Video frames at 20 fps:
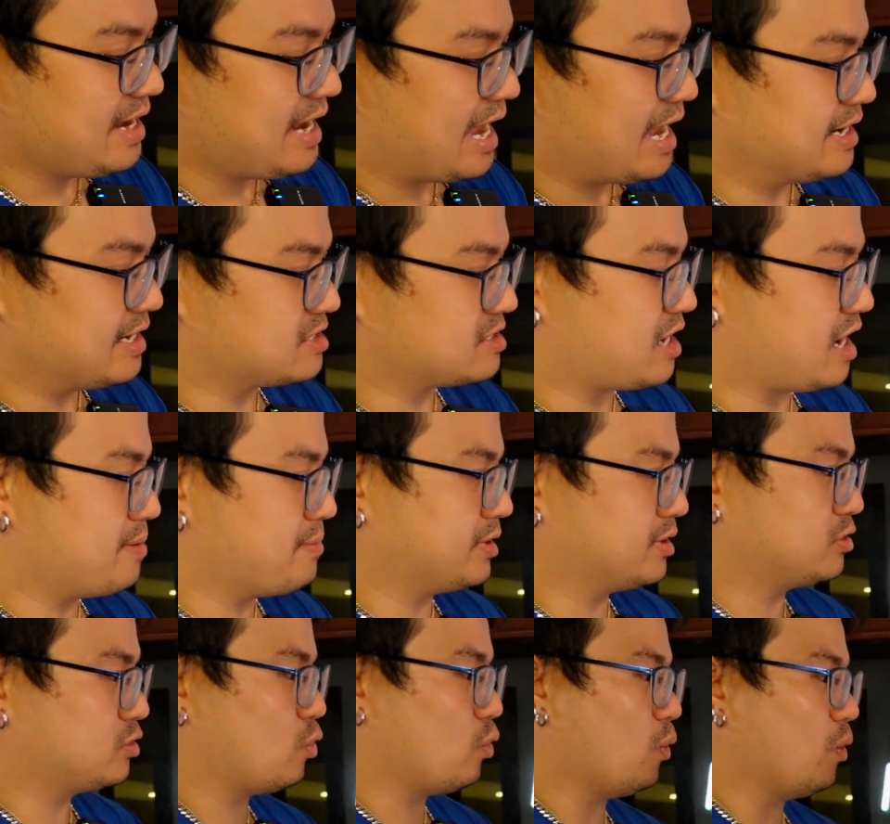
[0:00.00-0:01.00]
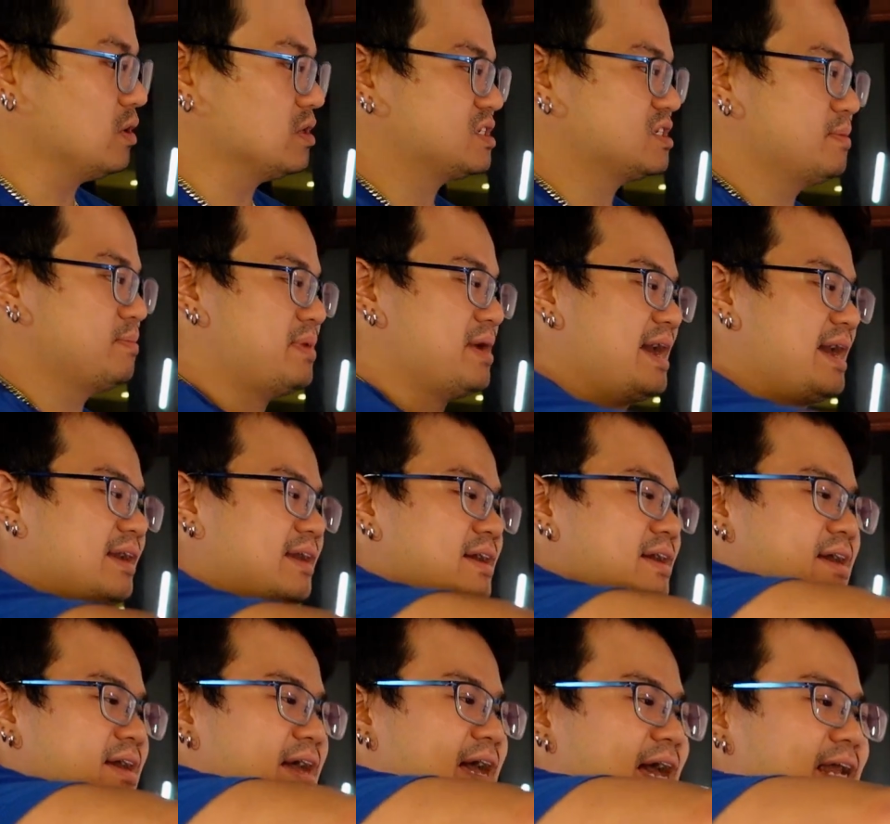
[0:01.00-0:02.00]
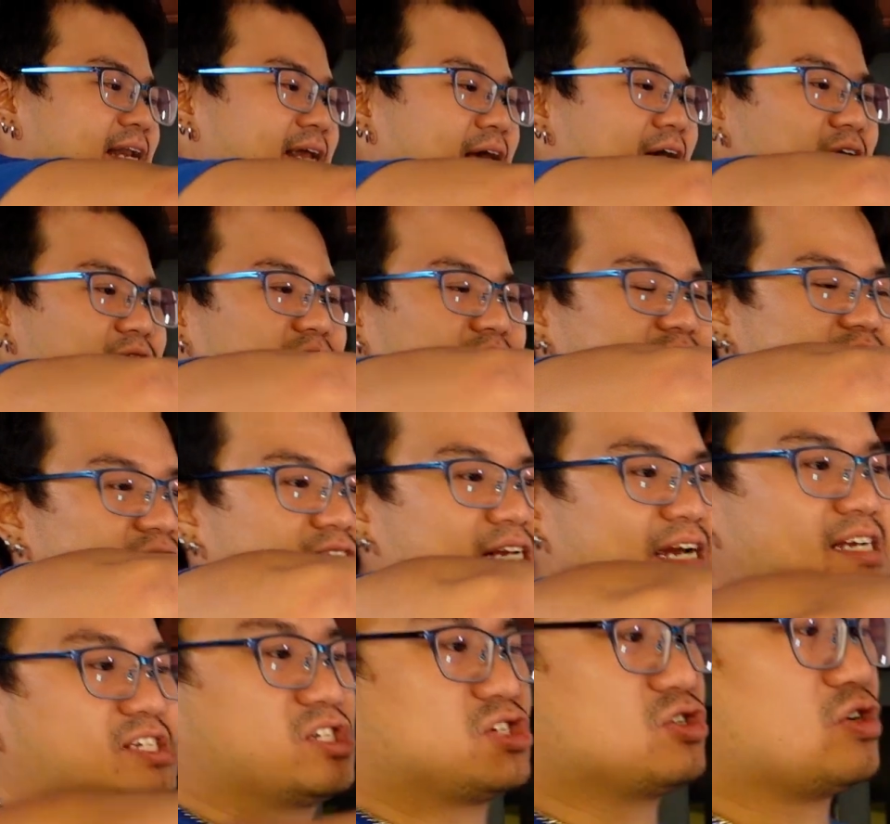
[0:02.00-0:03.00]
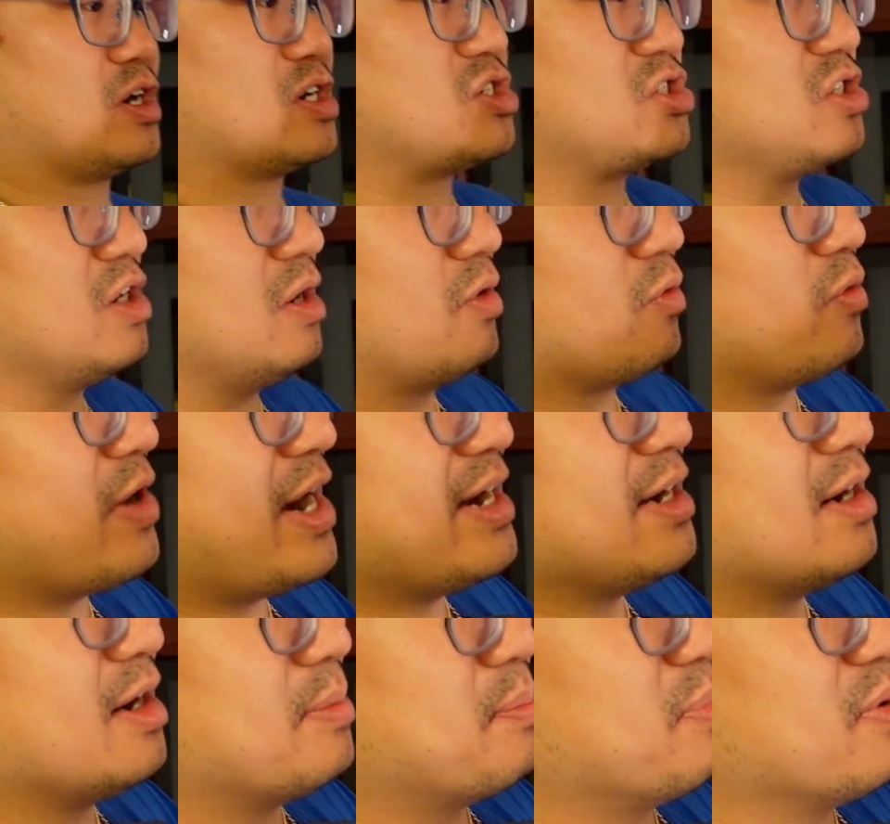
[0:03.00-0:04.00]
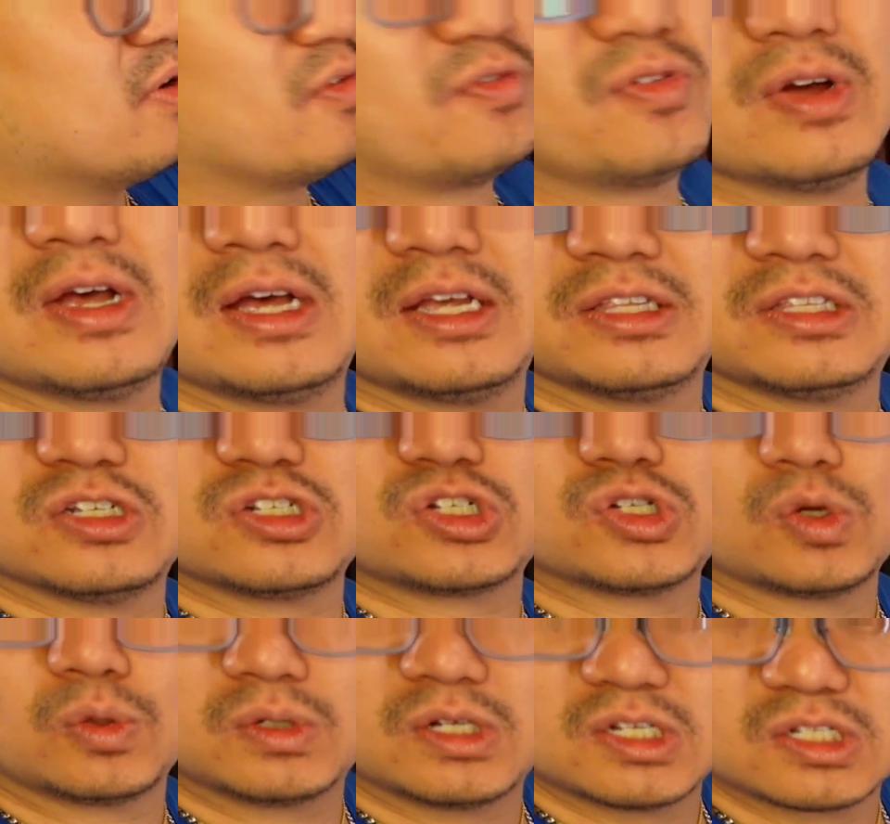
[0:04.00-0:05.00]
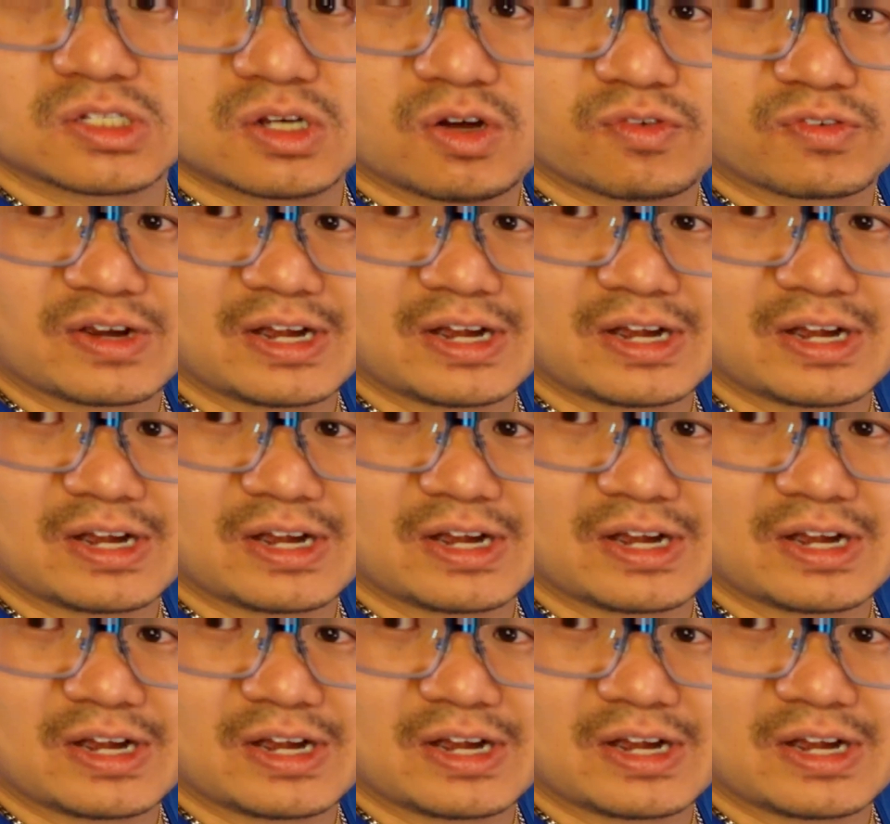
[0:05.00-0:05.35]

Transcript: and is coming towards the back and having this nice structure right above the shoulders of